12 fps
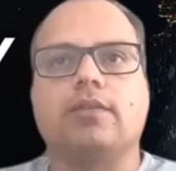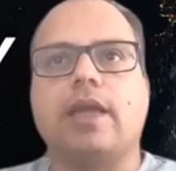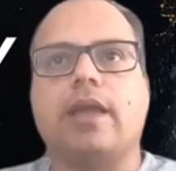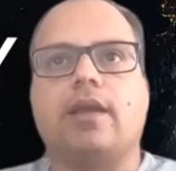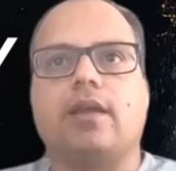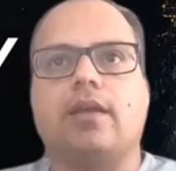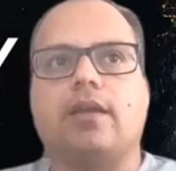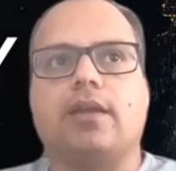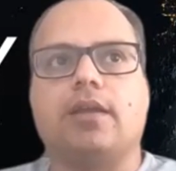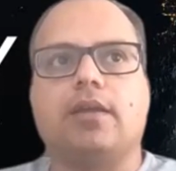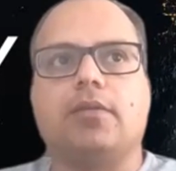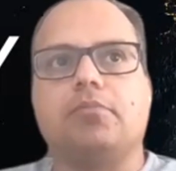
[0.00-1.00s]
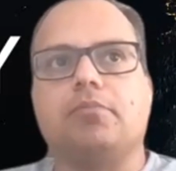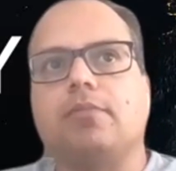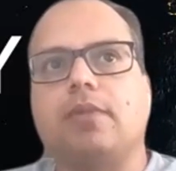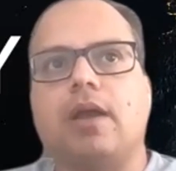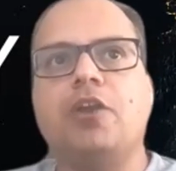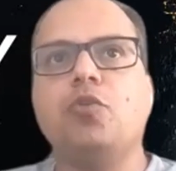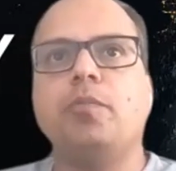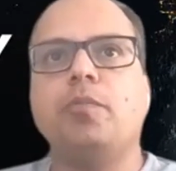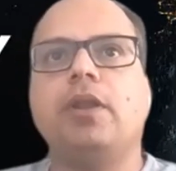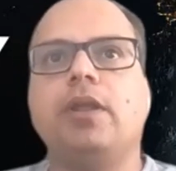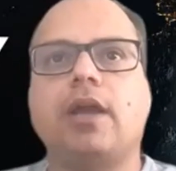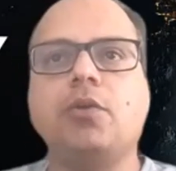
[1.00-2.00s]
is like, are you
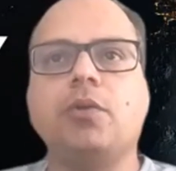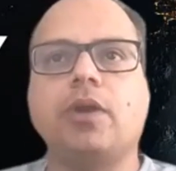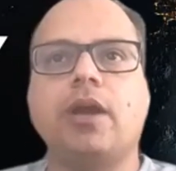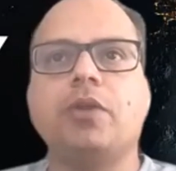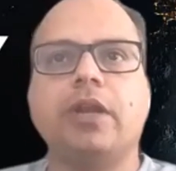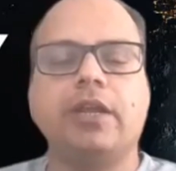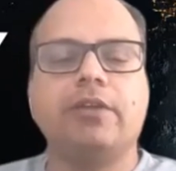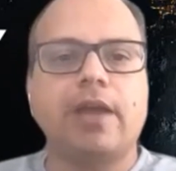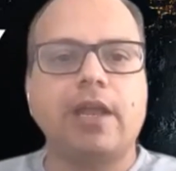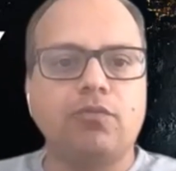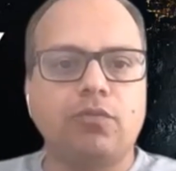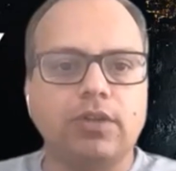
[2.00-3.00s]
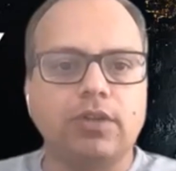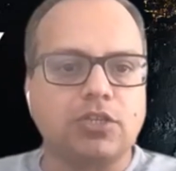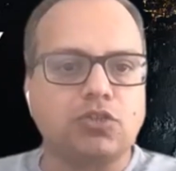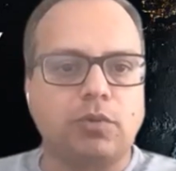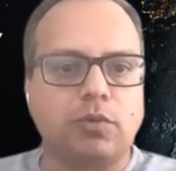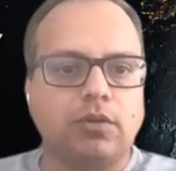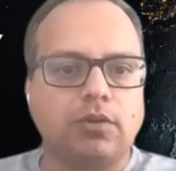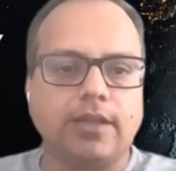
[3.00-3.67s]
creating value for the customer?